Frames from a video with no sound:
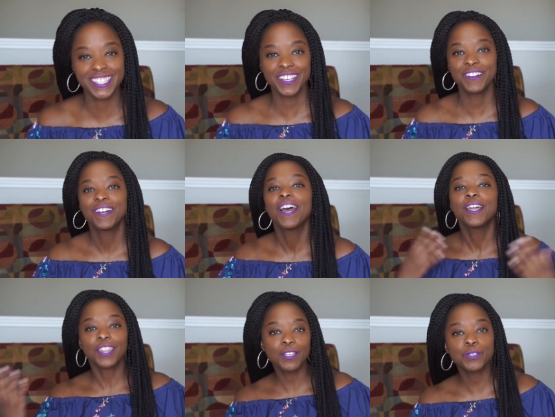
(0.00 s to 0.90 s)
so
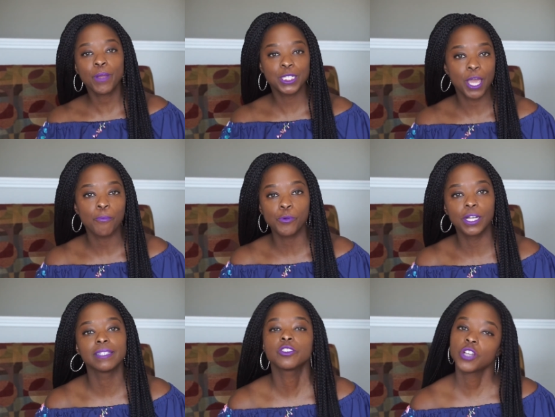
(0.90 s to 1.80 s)
those are my top
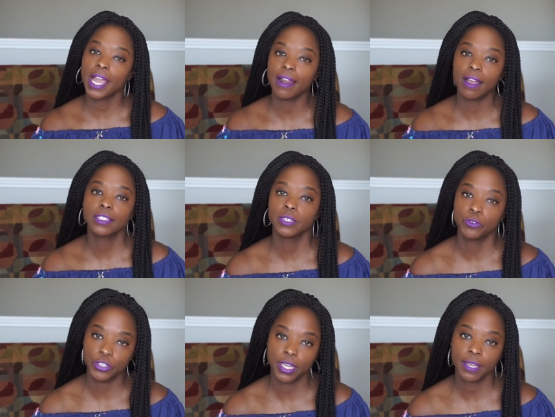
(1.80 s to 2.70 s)
ones. Try it out, see what
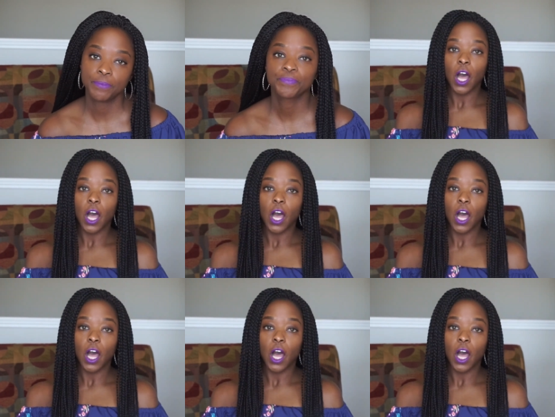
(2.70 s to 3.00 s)
you think.